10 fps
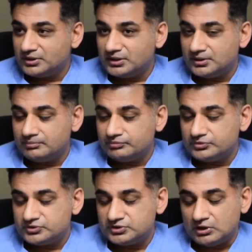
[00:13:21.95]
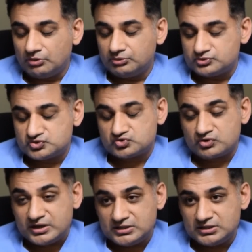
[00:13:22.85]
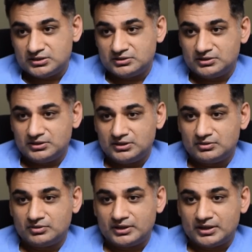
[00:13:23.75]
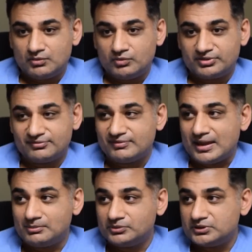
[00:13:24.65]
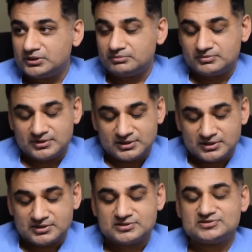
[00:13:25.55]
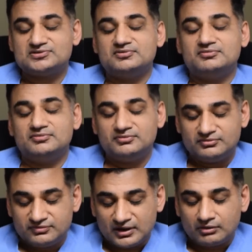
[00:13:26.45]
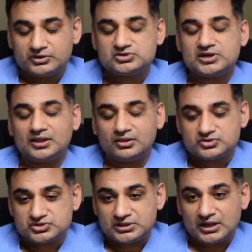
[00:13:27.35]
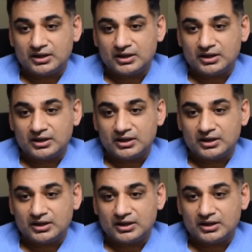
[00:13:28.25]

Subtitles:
To go through training with a family is very challenging.